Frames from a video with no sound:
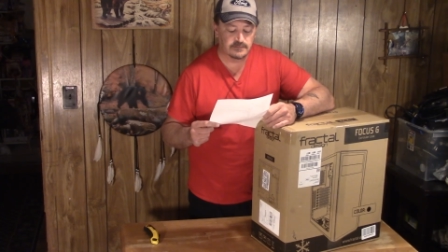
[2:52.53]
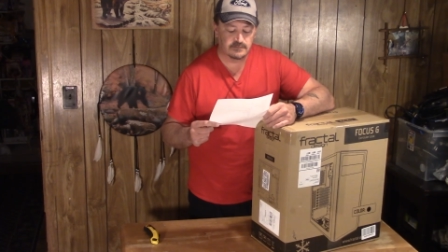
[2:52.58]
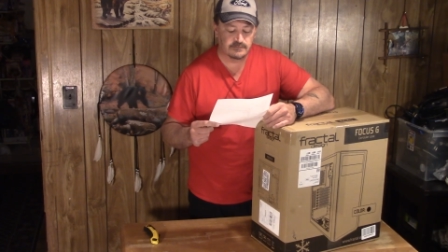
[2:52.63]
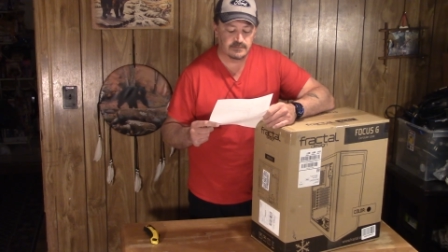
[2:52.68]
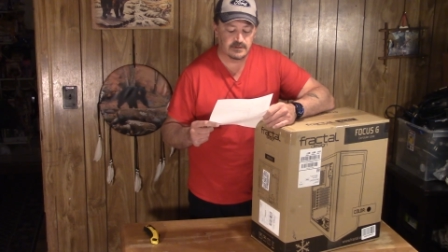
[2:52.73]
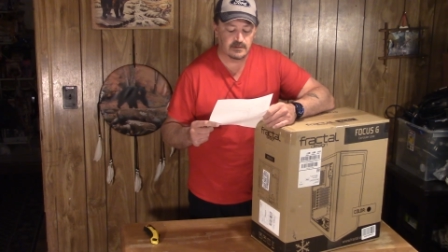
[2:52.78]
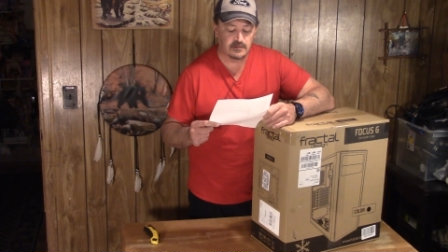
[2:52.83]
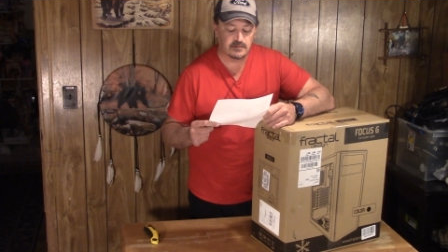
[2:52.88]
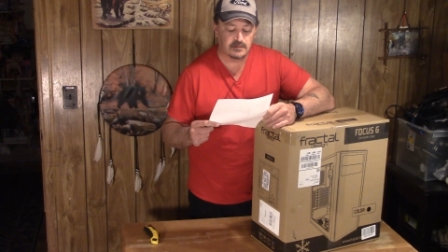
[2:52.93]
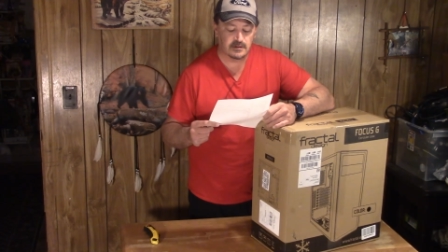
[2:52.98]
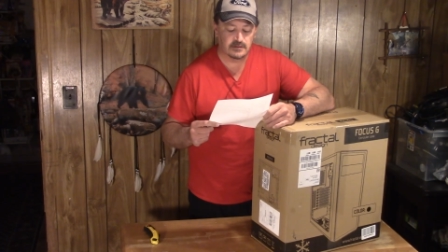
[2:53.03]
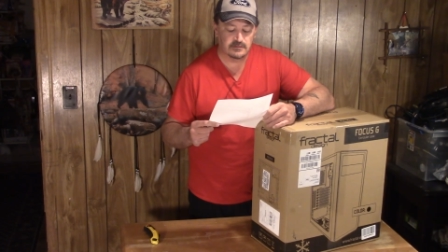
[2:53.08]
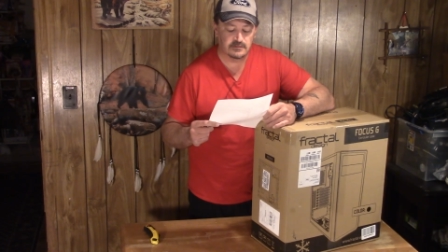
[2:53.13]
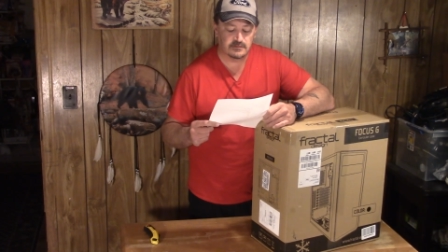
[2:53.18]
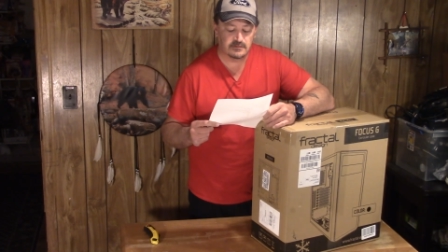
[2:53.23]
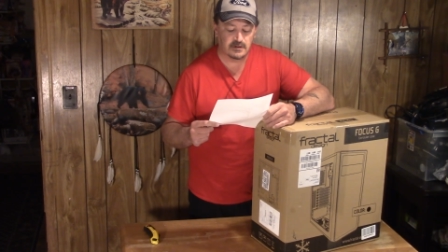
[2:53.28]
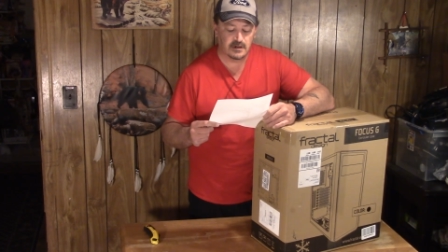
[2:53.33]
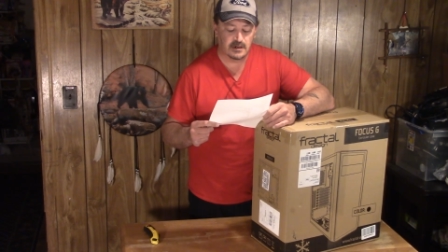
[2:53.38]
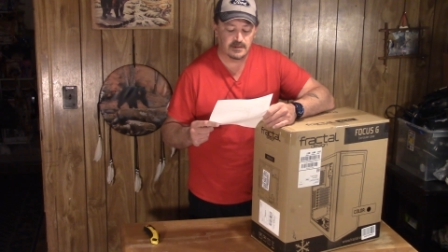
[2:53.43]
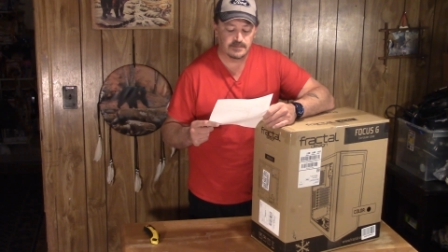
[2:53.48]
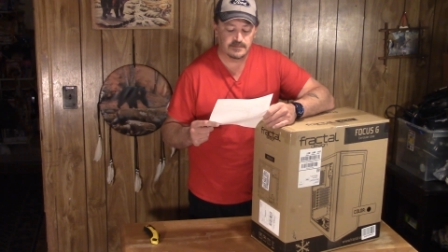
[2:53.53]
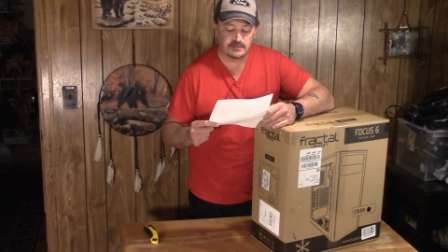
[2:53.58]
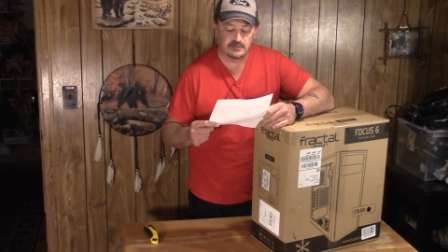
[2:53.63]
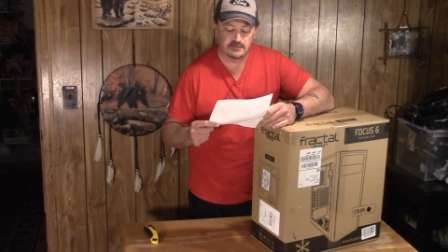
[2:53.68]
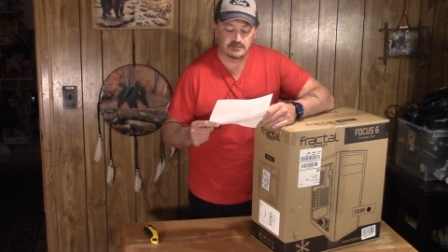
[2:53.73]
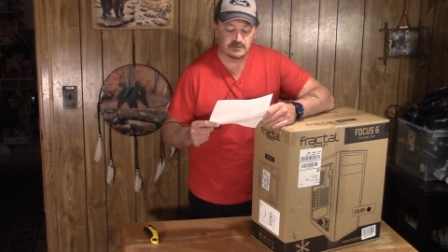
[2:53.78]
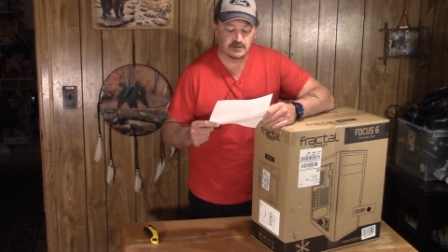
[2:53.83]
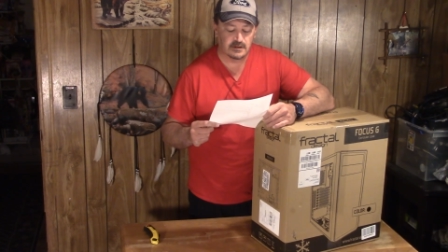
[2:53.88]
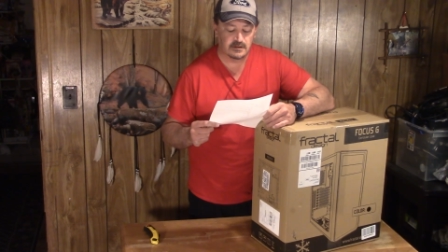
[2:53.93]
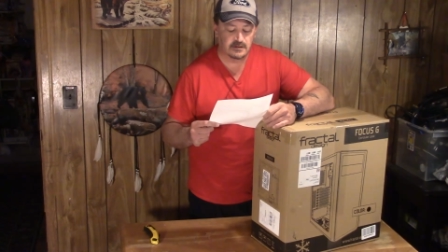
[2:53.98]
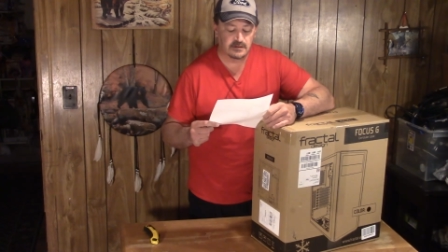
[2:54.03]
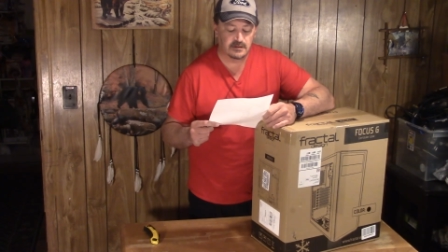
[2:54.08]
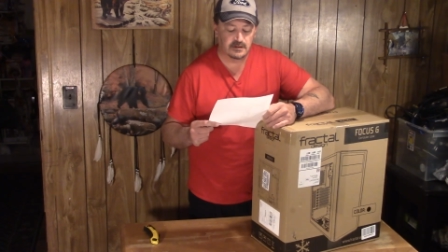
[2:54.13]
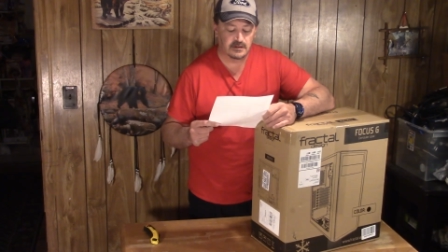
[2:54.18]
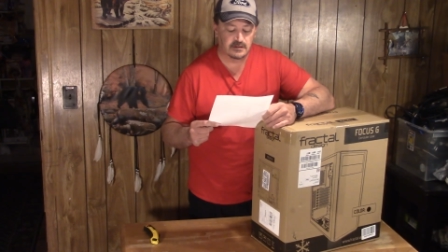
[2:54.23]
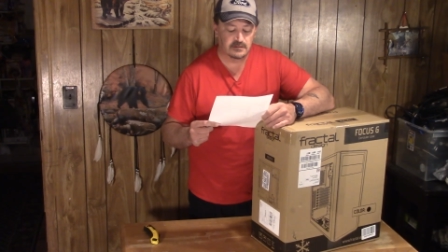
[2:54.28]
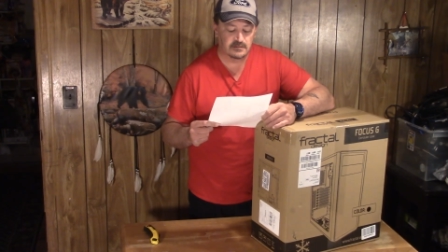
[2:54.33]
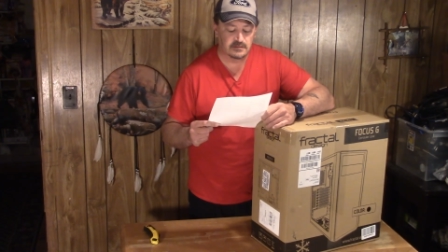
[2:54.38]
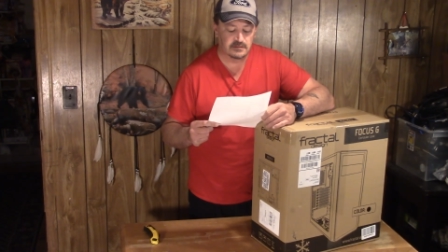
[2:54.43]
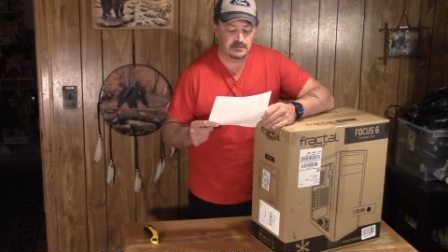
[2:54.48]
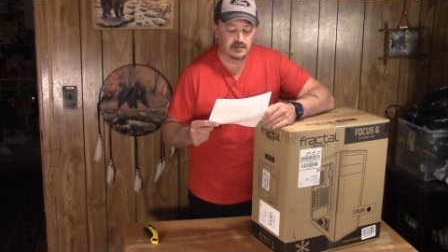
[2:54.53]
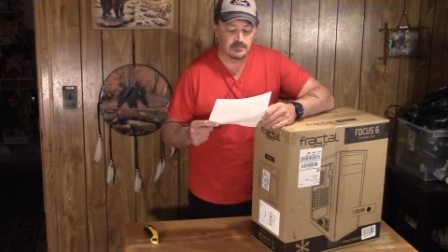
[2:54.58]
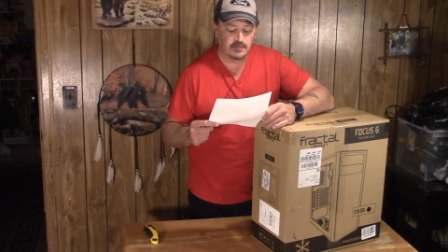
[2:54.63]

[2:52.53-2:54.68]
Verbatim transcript: Velcro straps, there's none of those.